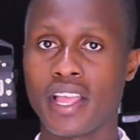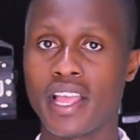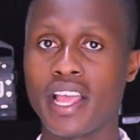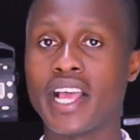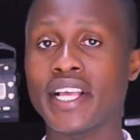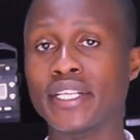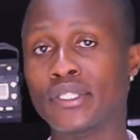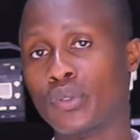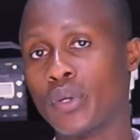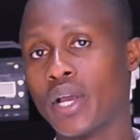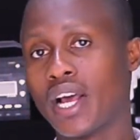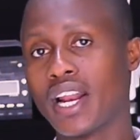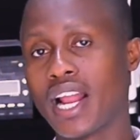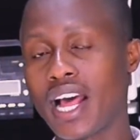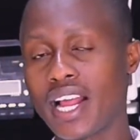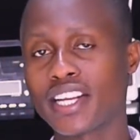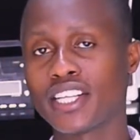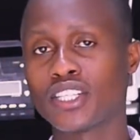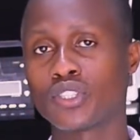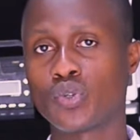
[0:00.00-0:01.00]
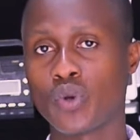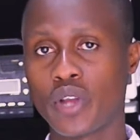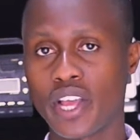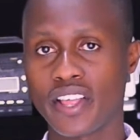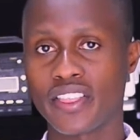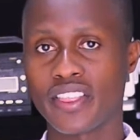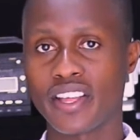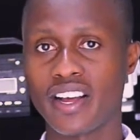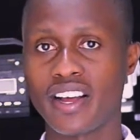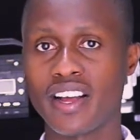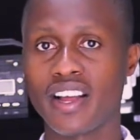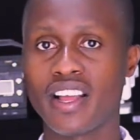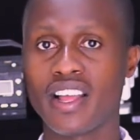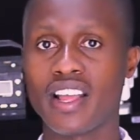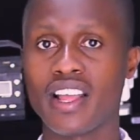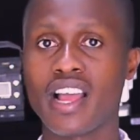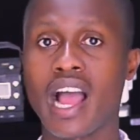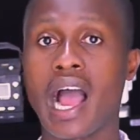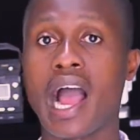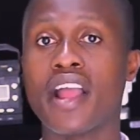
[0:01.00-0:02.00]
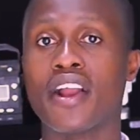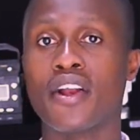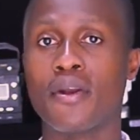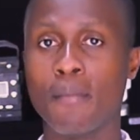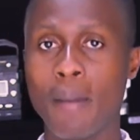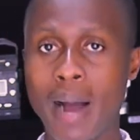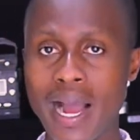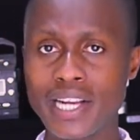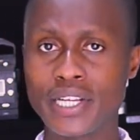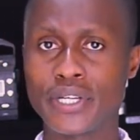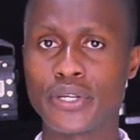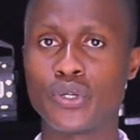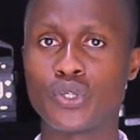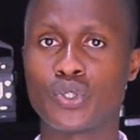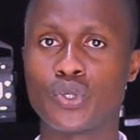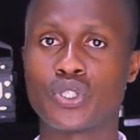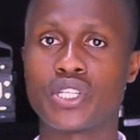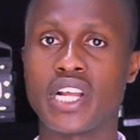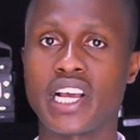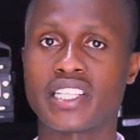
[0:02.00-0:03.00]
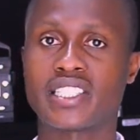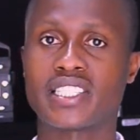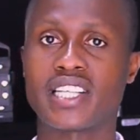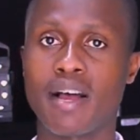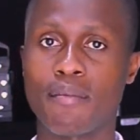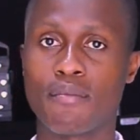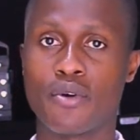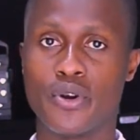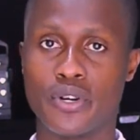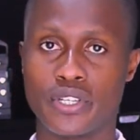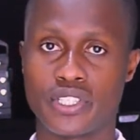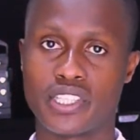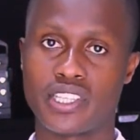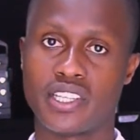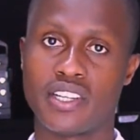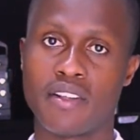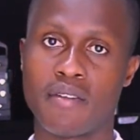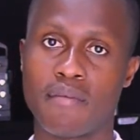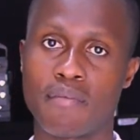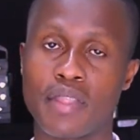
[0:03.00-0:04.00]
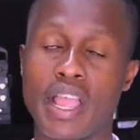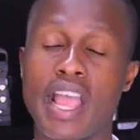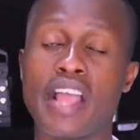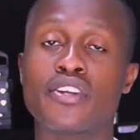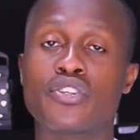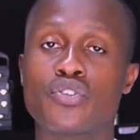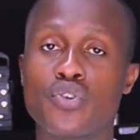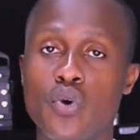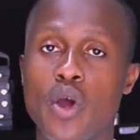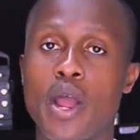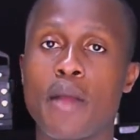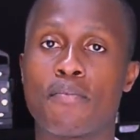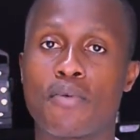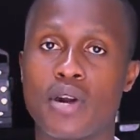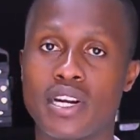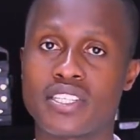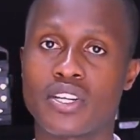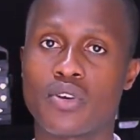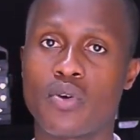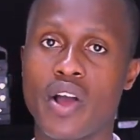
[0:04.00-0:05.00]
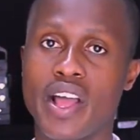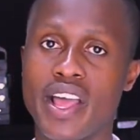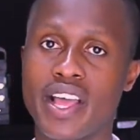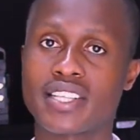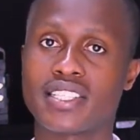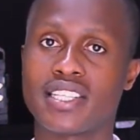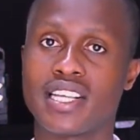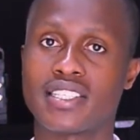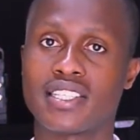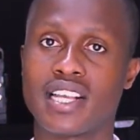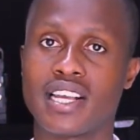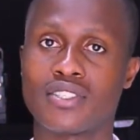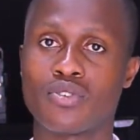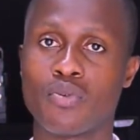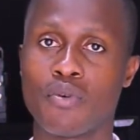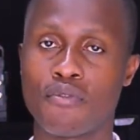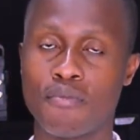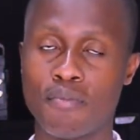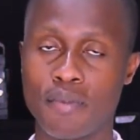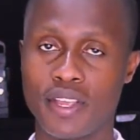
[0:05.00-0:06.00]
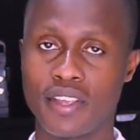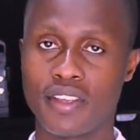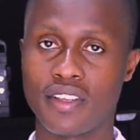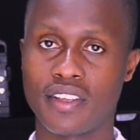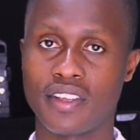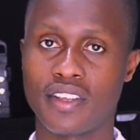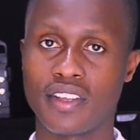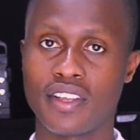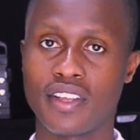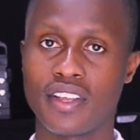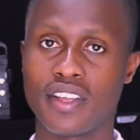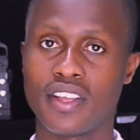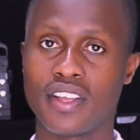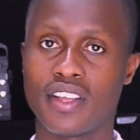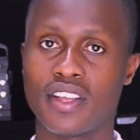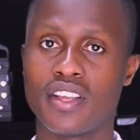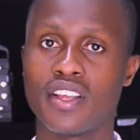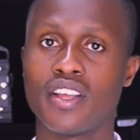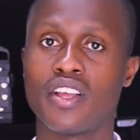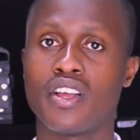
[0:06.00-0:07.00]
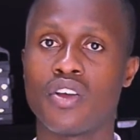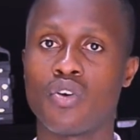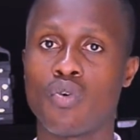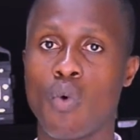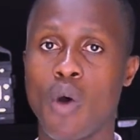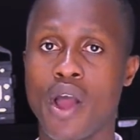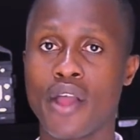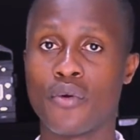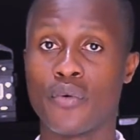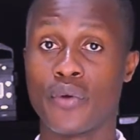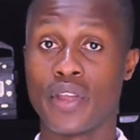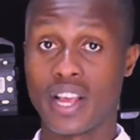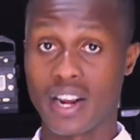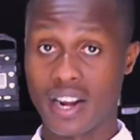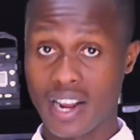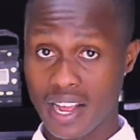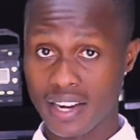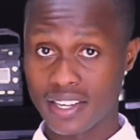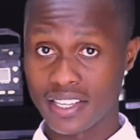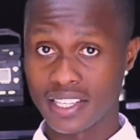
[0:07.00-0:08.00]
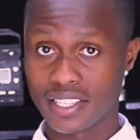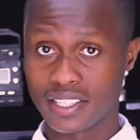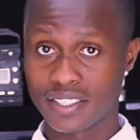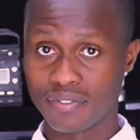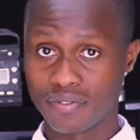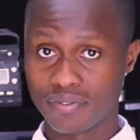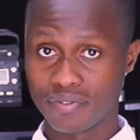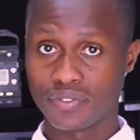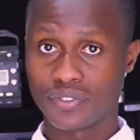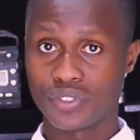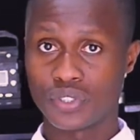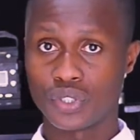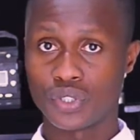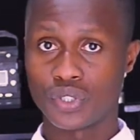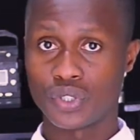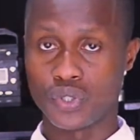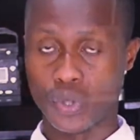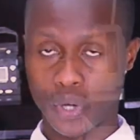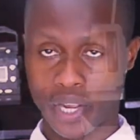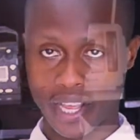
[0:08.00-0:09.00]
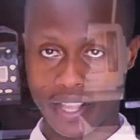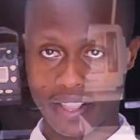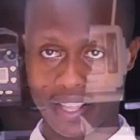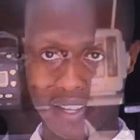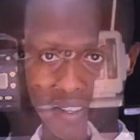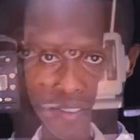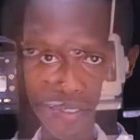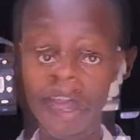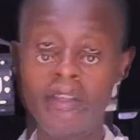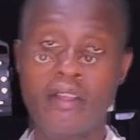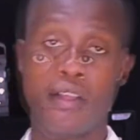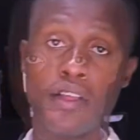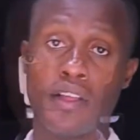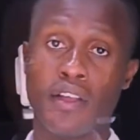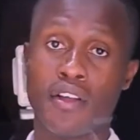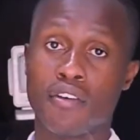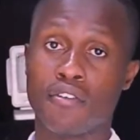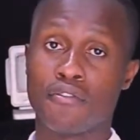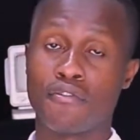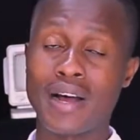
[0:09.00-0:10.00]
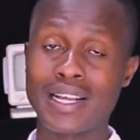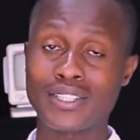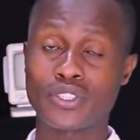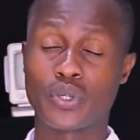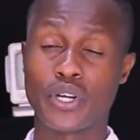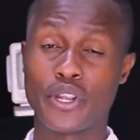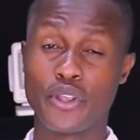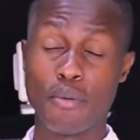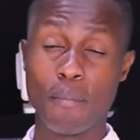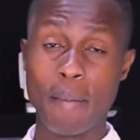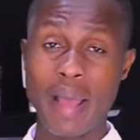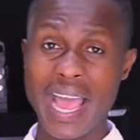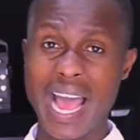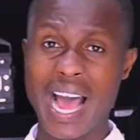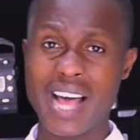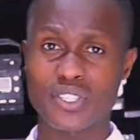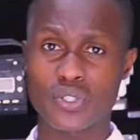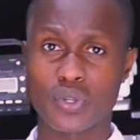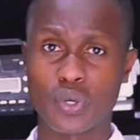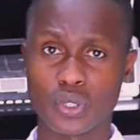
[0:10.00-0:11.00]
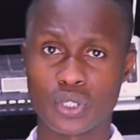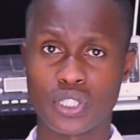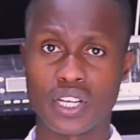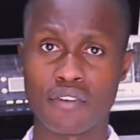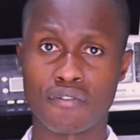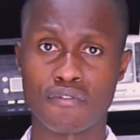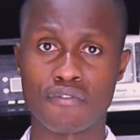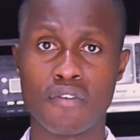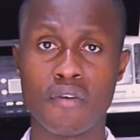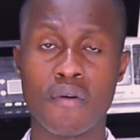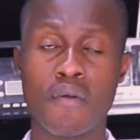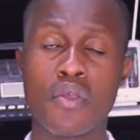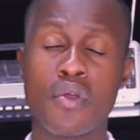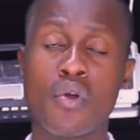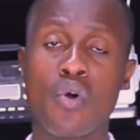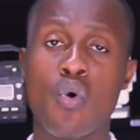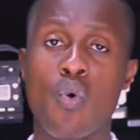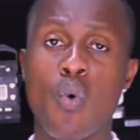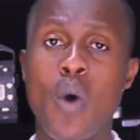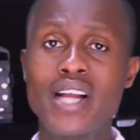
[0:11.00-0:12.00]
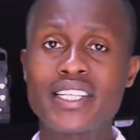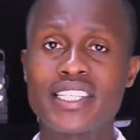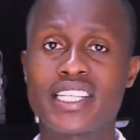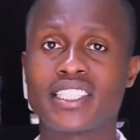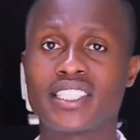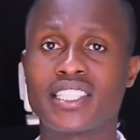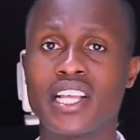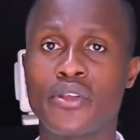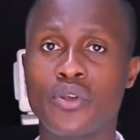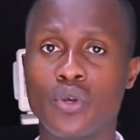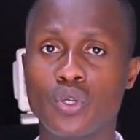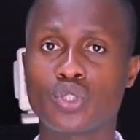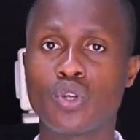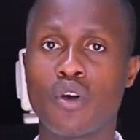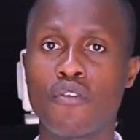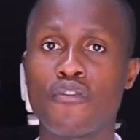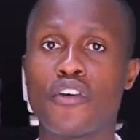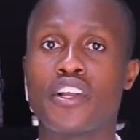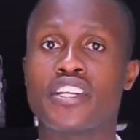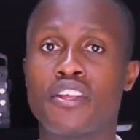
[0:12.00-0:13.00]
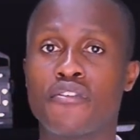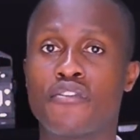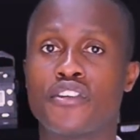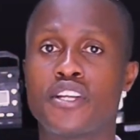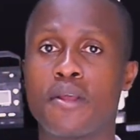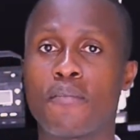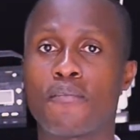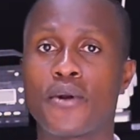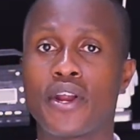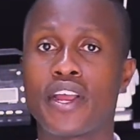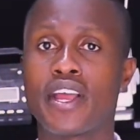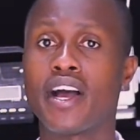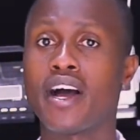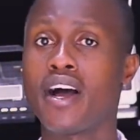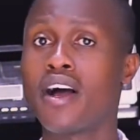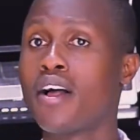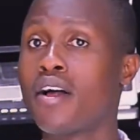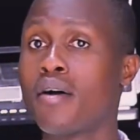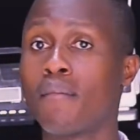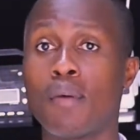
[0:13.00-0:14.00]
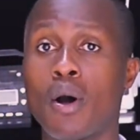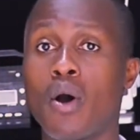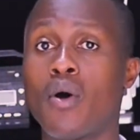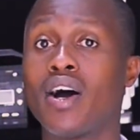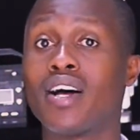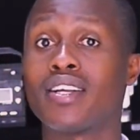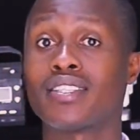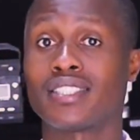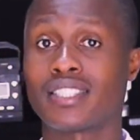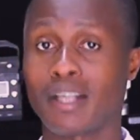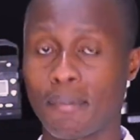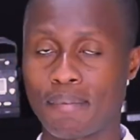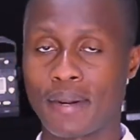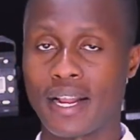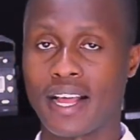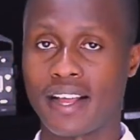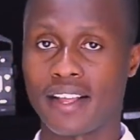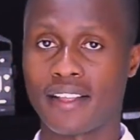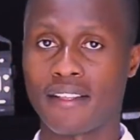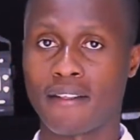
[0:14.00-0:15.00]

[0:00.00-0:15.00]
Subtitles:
As we are learning together, I remind you to take some note and do a practical exercise with me while we are learning together. Firstly, you may ask yourself, what is the use of a DVD player power supply?